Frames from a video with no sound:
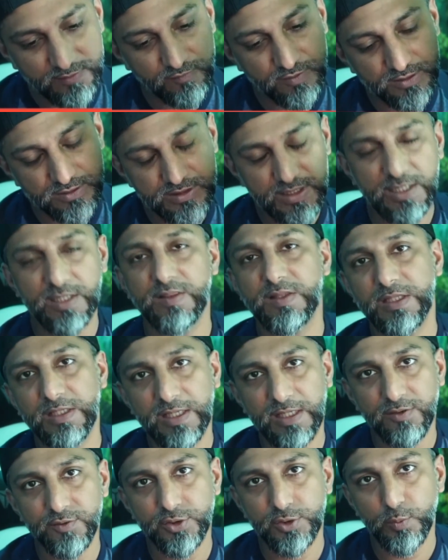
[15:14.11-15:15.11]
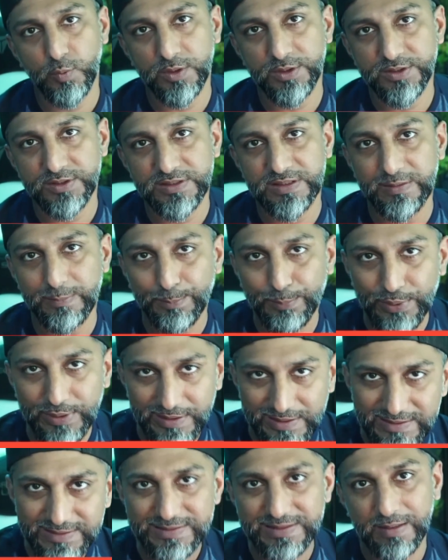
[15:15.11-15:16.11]
If there's anything else you want to see,
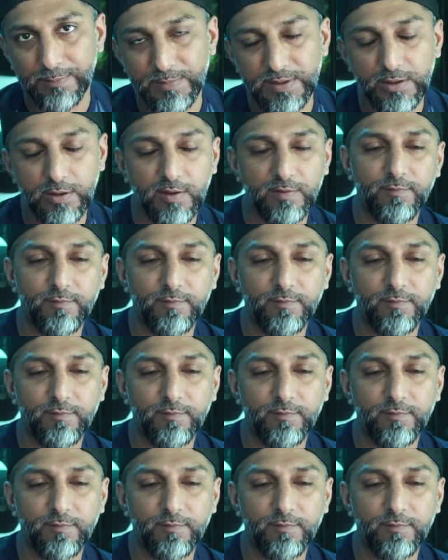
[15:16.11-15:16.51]
please let me know.